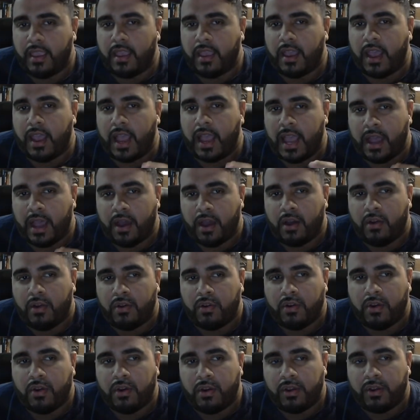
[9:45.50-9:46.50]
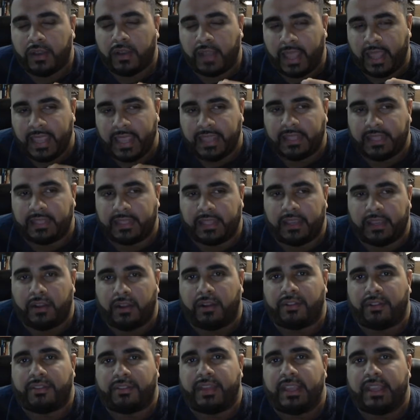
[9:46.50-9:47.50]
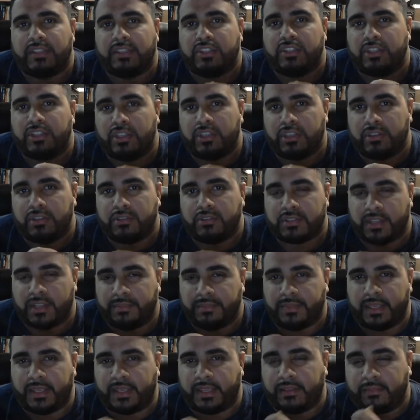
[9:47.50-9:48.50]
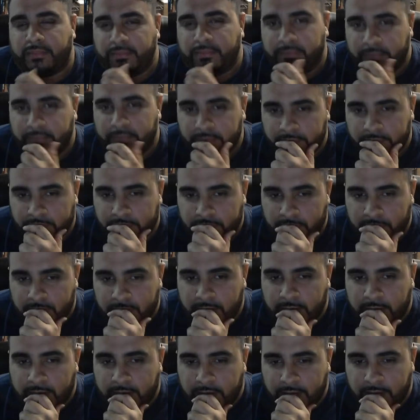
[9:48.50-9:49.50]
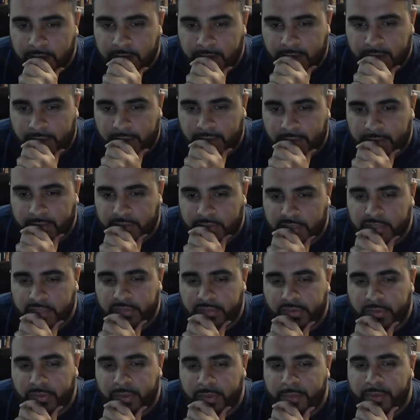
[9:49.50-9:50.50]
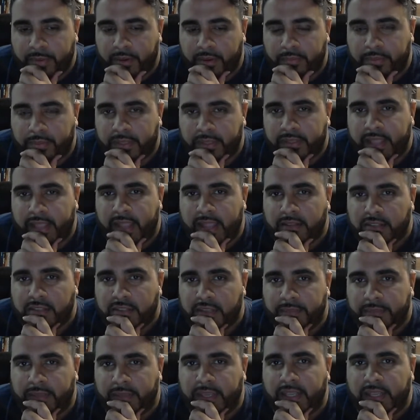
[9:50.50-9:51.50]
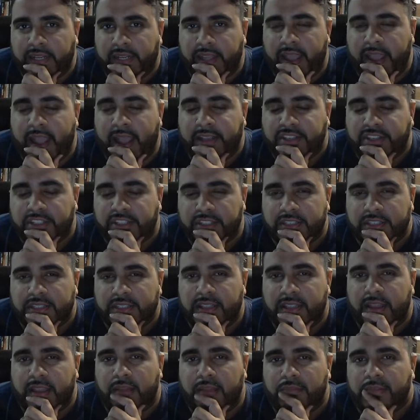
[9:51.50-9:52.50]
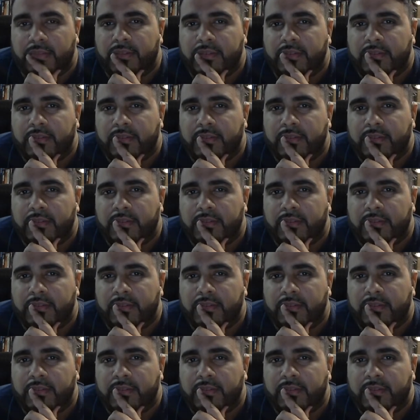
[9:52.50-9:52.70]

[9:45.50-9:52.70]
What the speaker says: How likely are they to use something, to remember to put down something in an action step